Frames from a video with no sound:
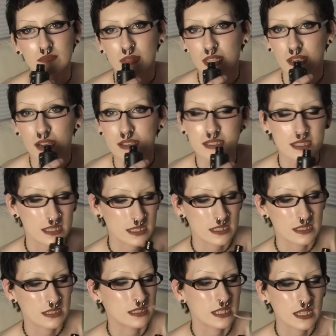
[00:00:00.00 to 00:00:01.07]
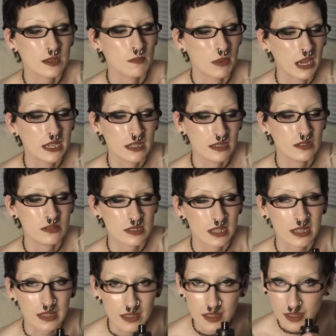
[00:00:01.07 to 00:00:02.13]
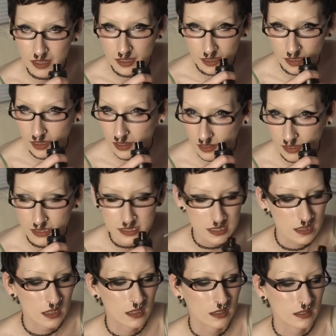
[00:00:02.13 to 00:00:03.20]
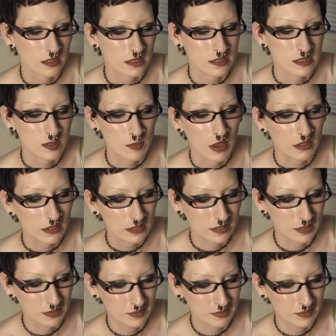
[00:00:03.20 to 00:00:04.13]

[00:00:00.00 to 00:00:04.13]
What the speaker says: Like I stick my nose like in this thing and smell it.